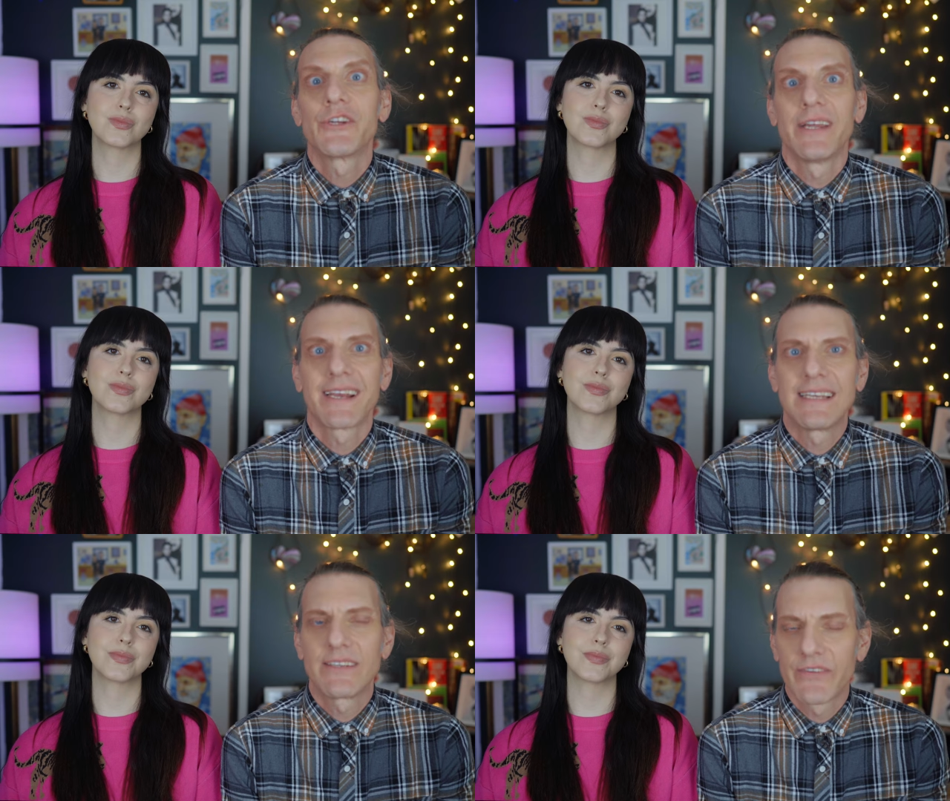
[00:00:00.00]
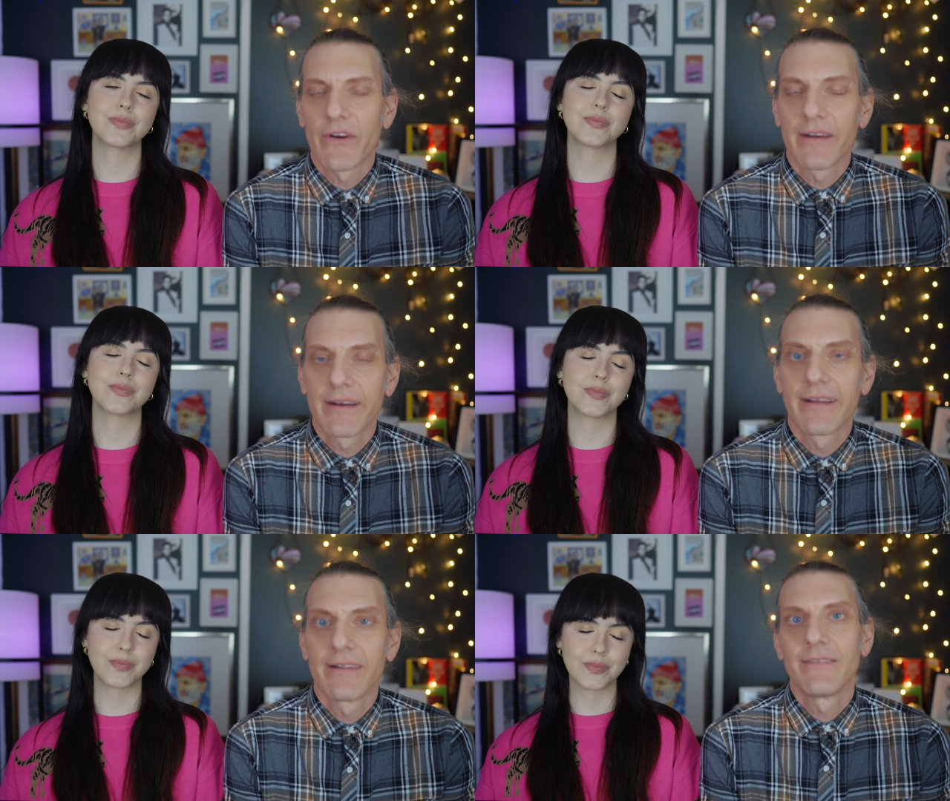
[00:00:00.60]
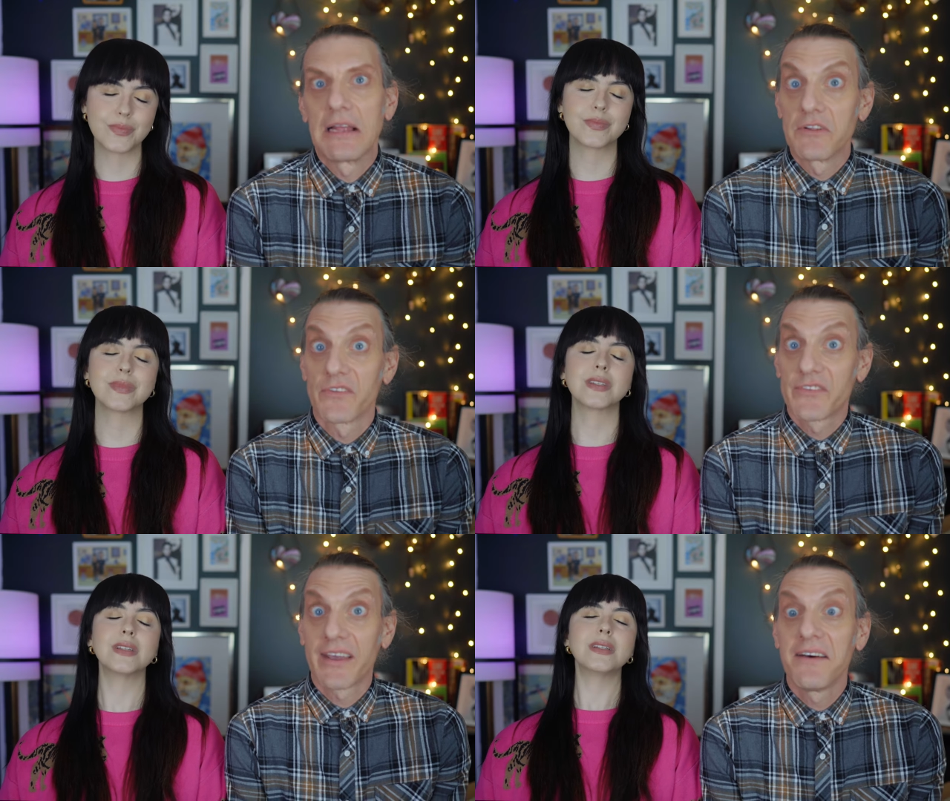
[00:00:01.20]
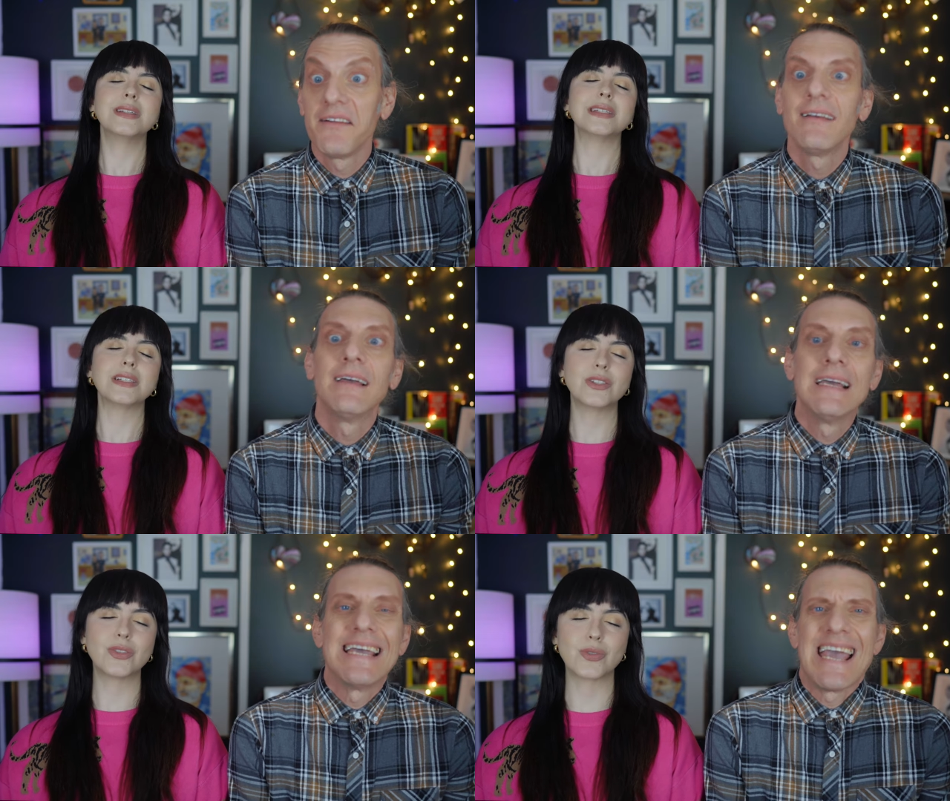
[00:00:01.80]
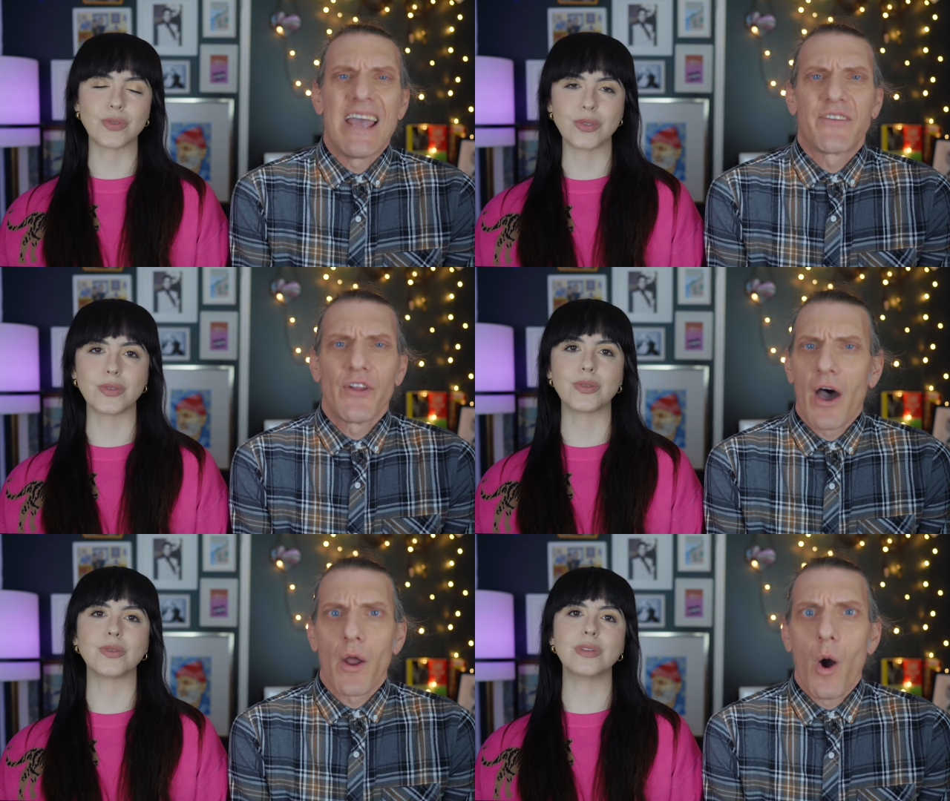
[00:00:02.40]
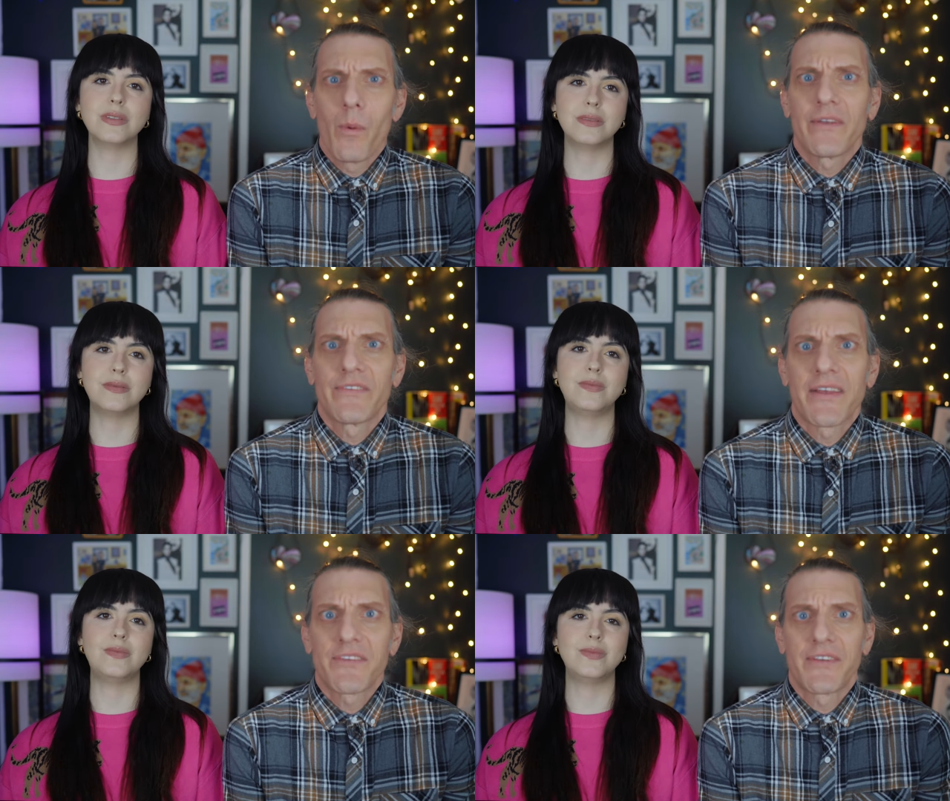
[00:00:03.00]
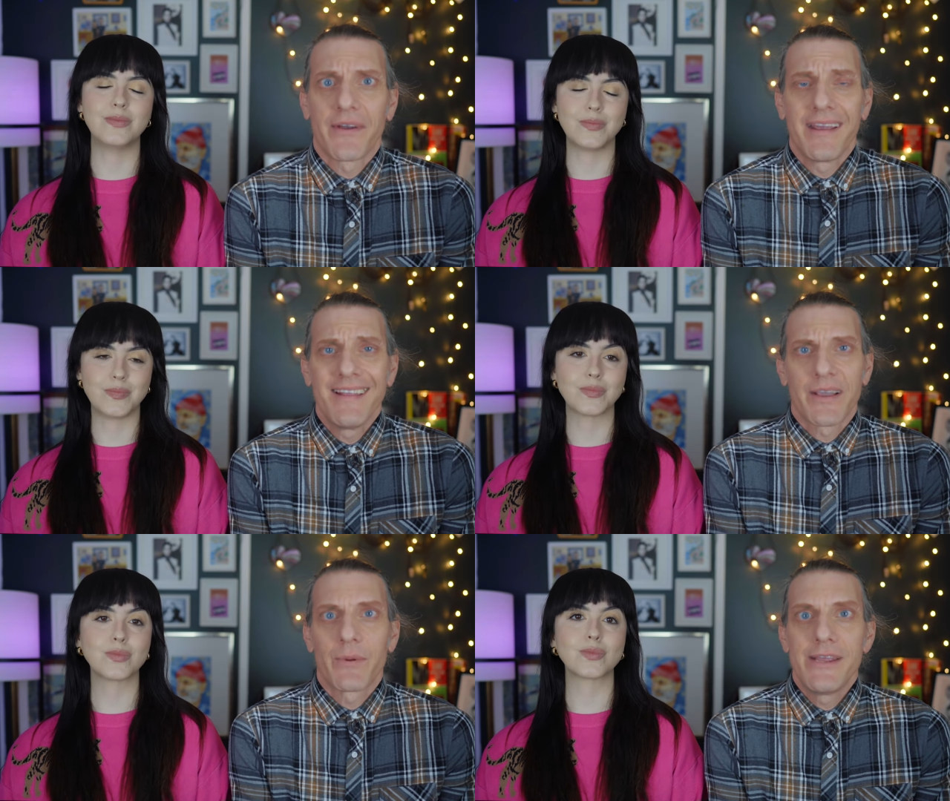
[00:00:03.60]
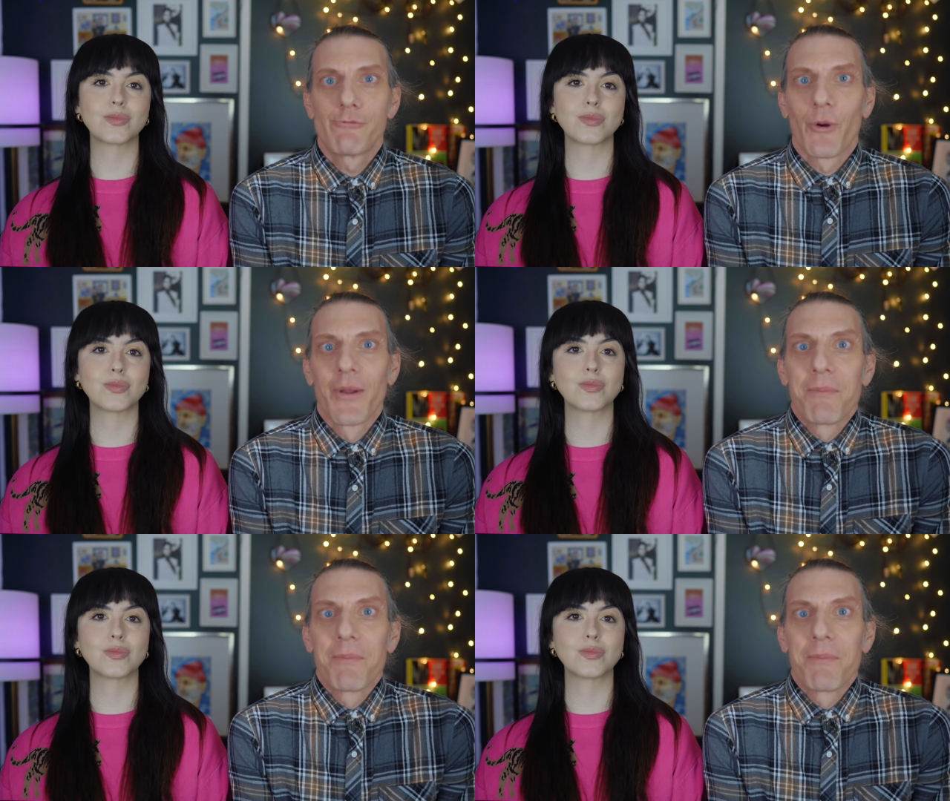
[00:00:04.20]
Speaker 1: shtick is starting to get a little stale. It's not always necessary. Like when he rode